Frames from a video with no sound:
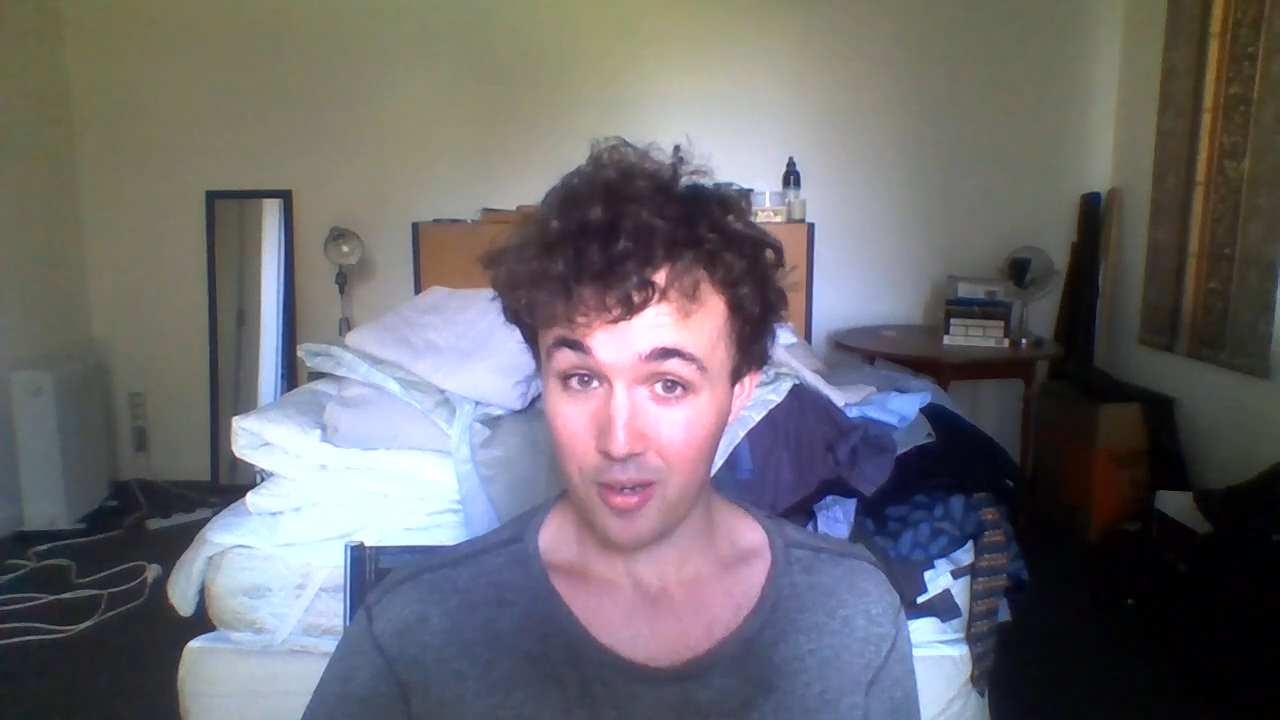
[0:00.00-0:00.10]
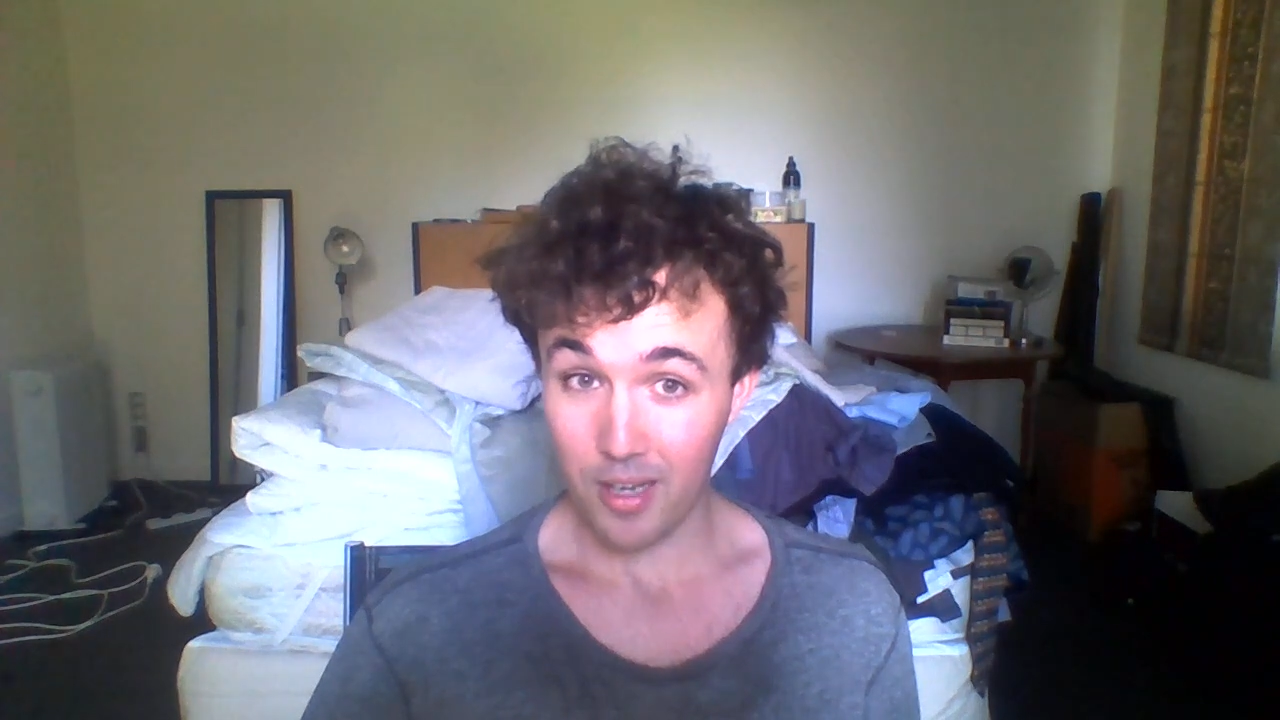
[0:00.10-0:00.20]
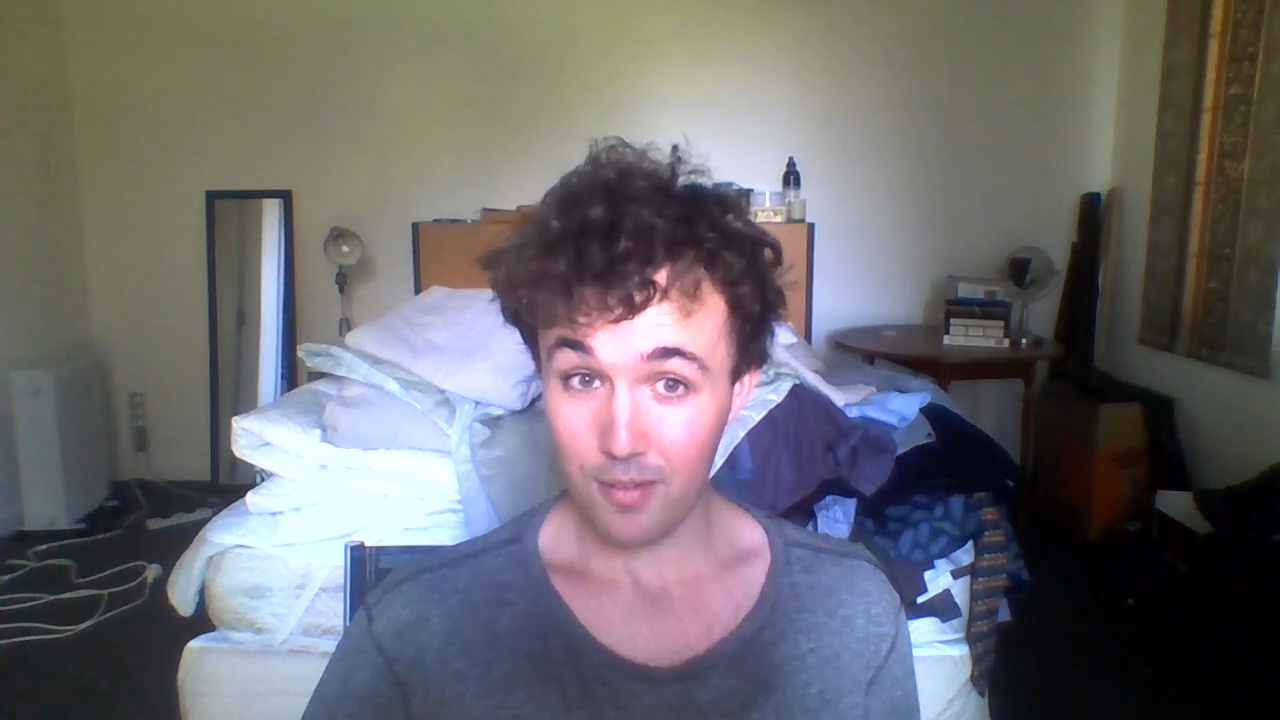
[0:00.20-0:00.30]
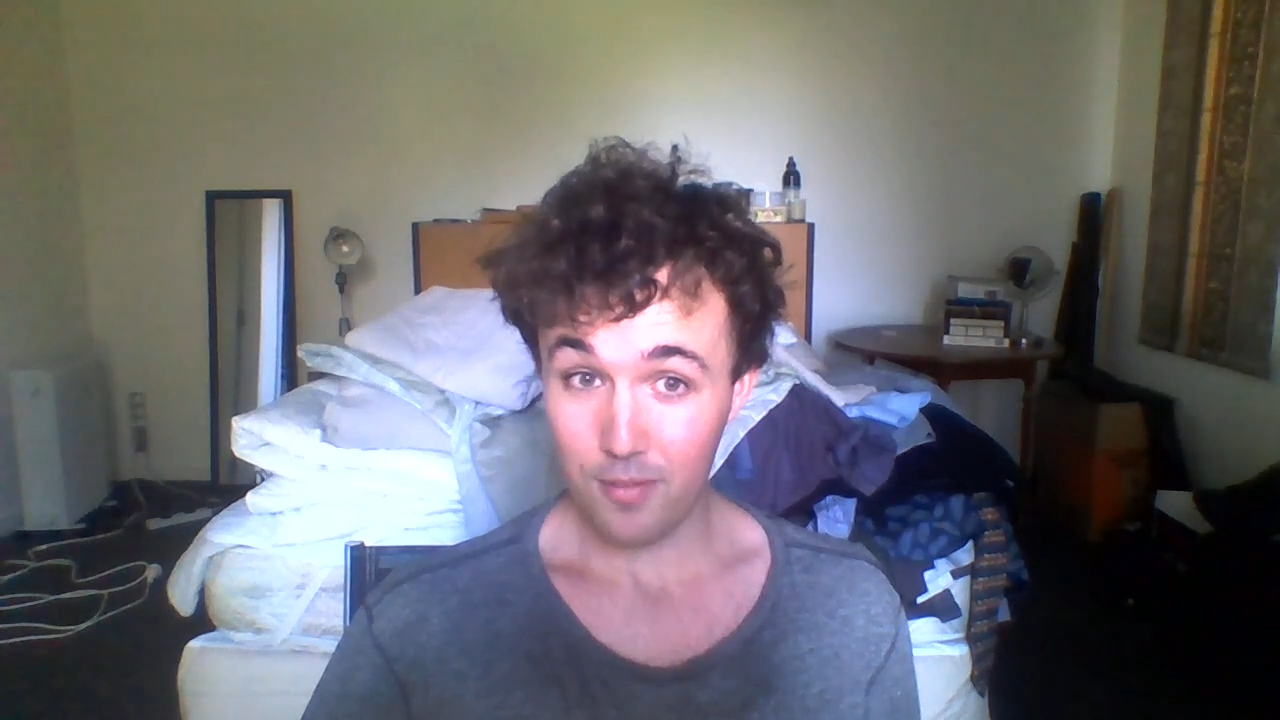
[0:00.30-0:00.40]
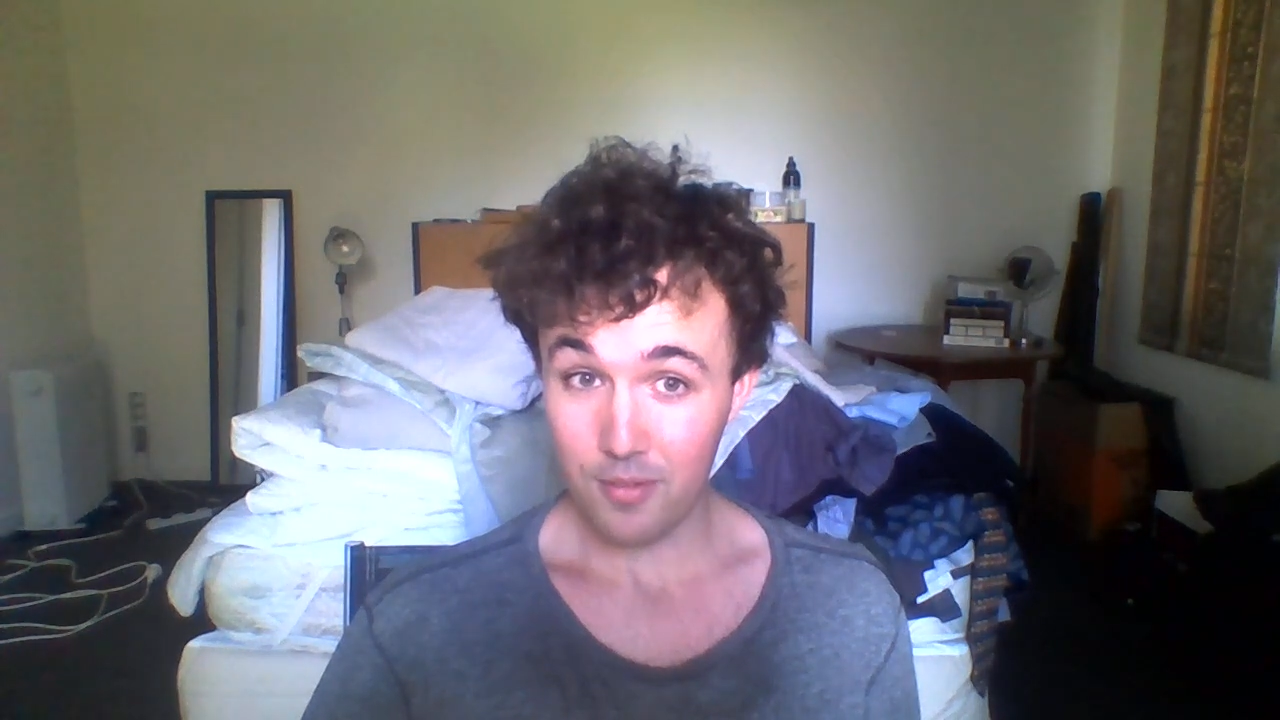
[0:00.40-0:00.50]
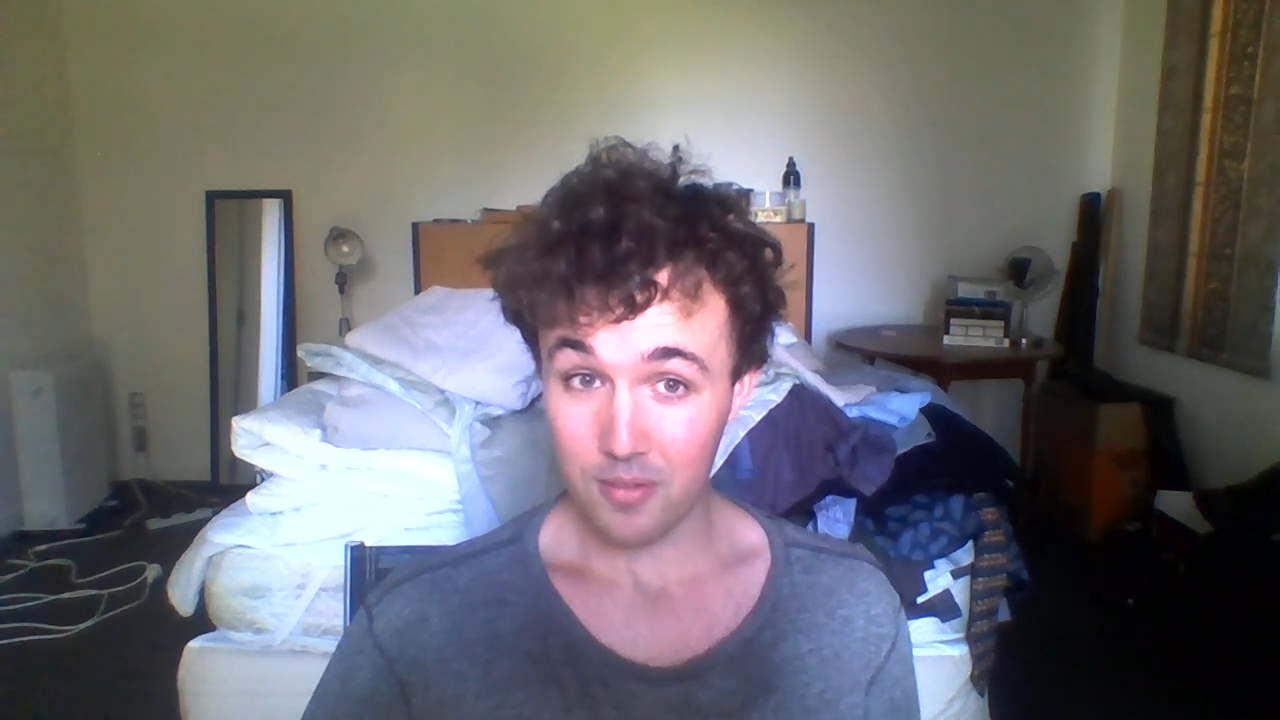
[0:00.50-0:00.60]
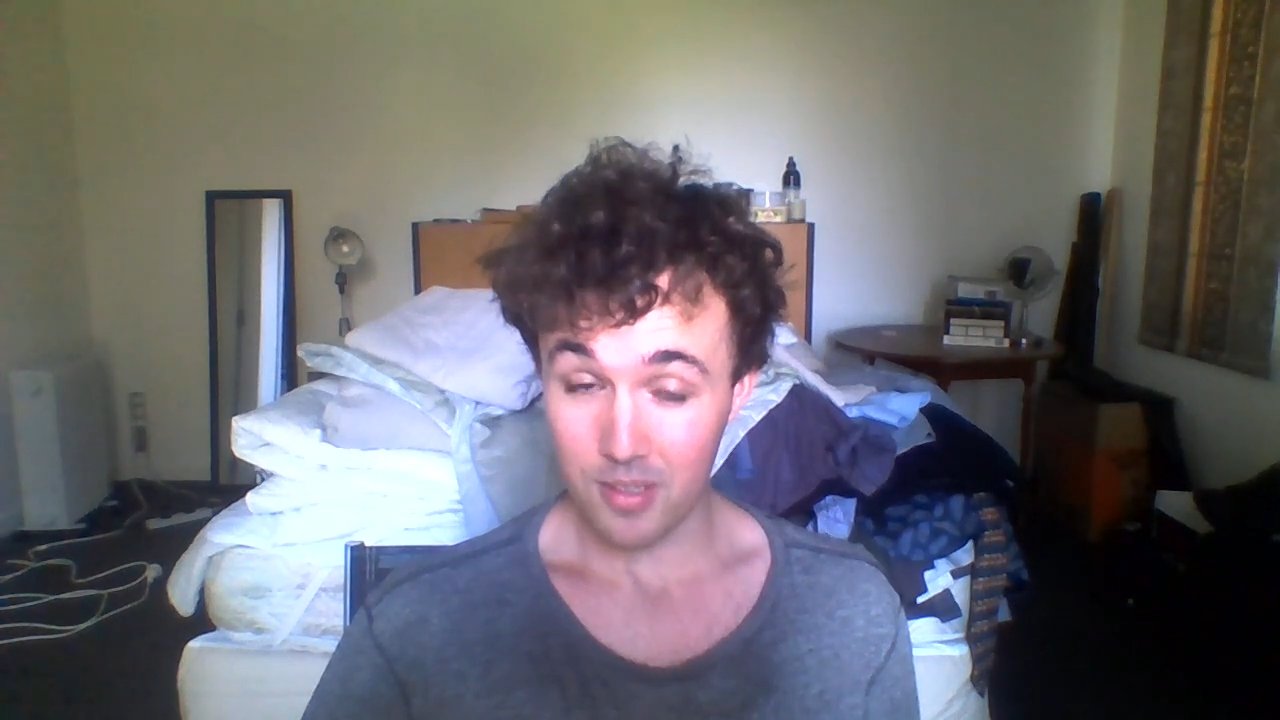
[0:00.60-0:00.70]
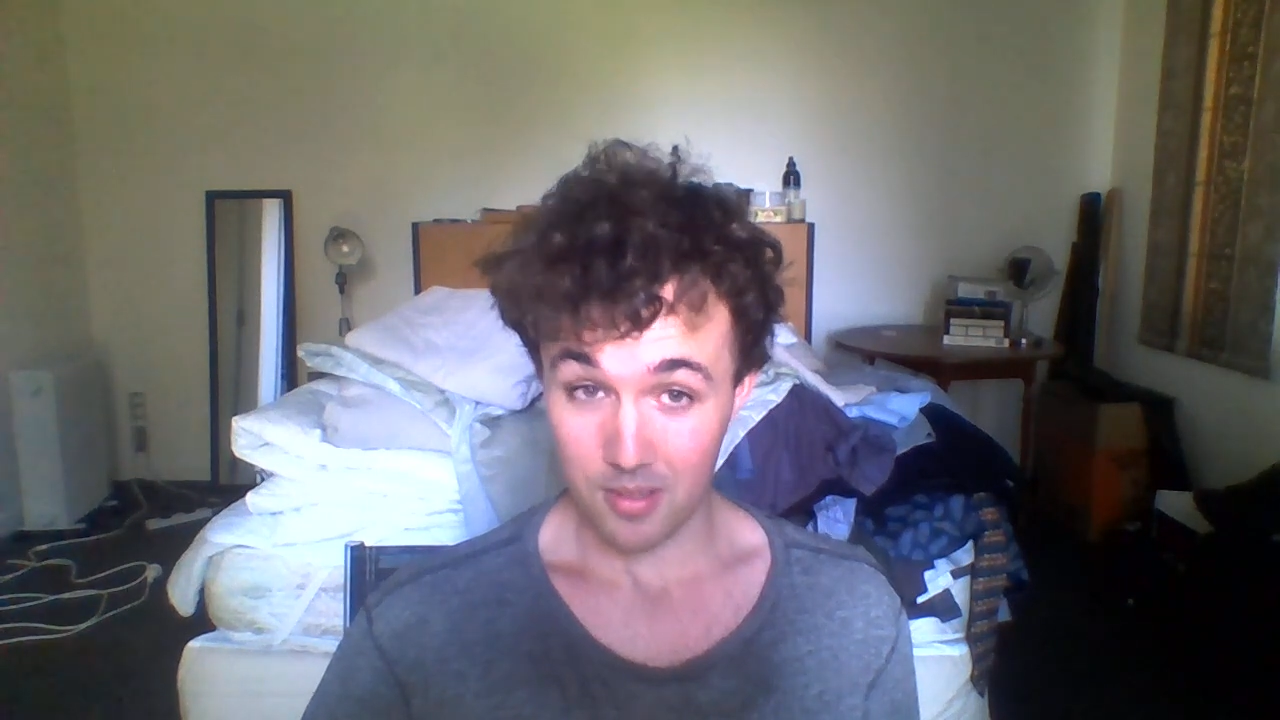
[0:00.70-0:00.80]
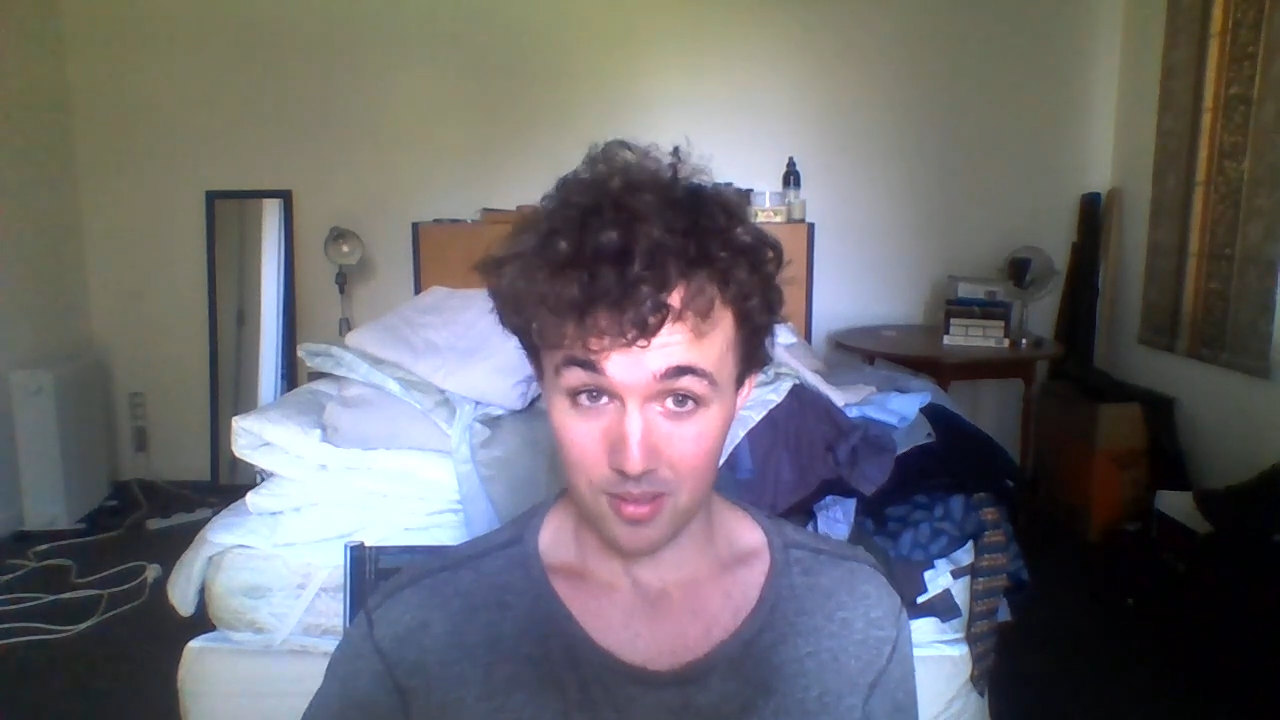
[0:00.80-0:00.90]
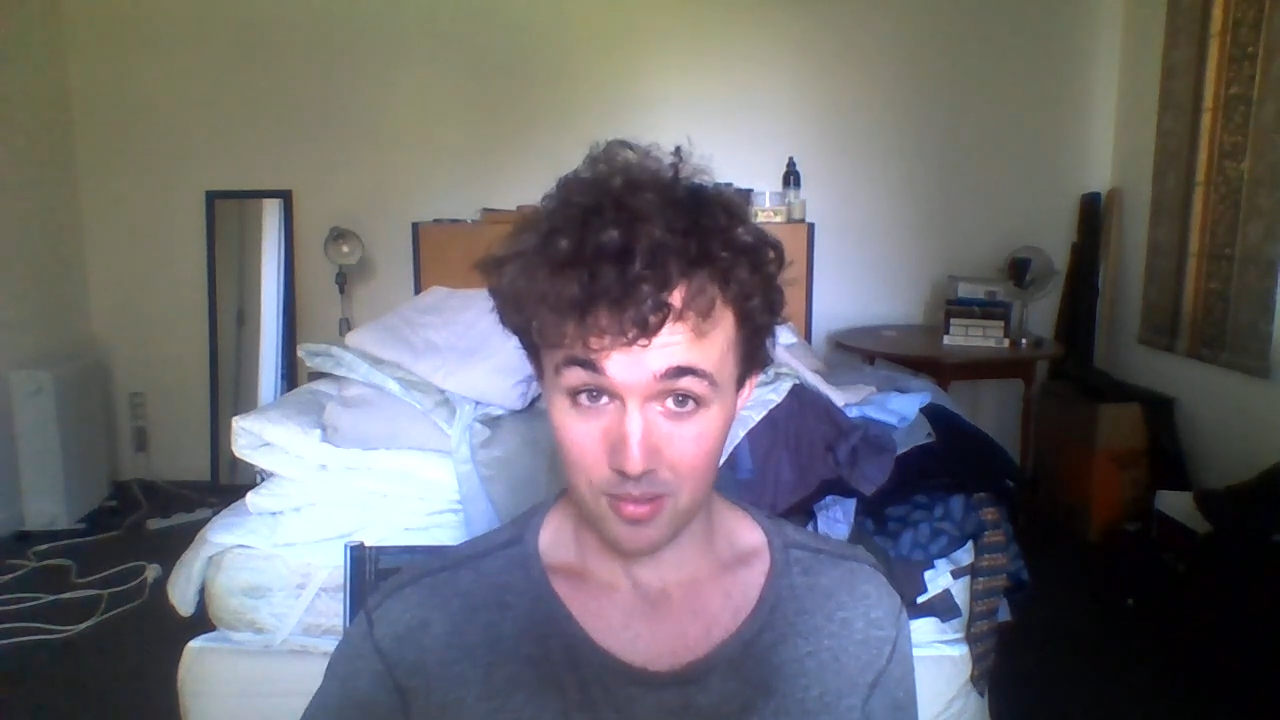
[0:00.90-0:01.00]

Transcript: enough in the,